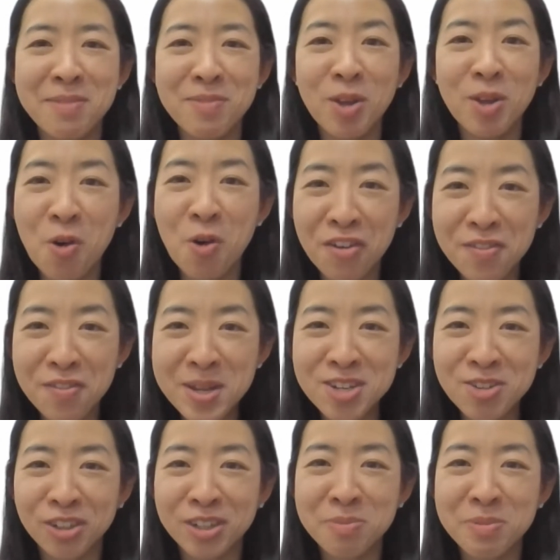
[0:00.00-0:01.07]
Local
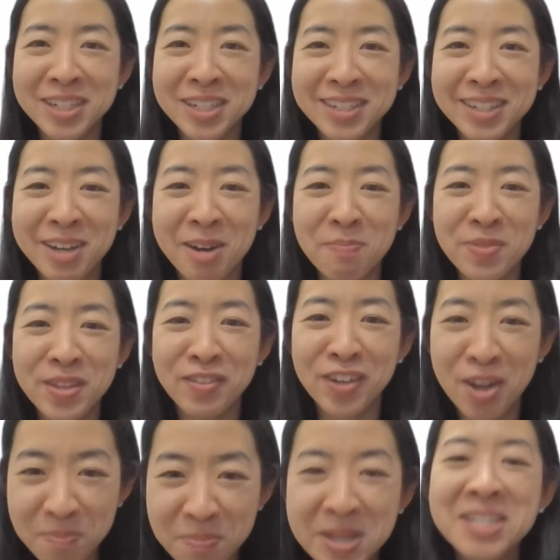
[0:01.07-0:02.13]
Government or Urban
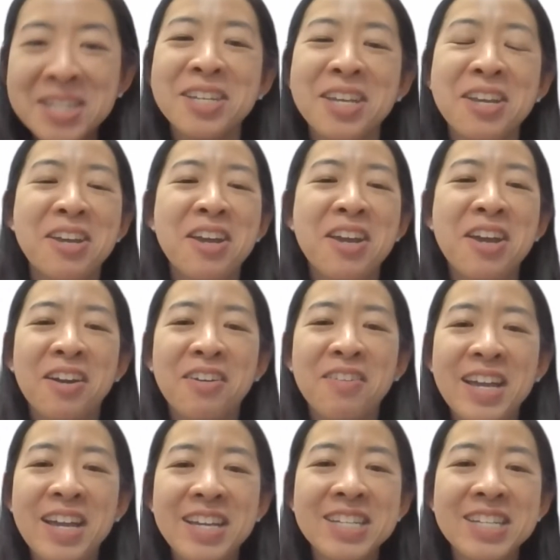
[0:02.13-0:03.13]
Development, right?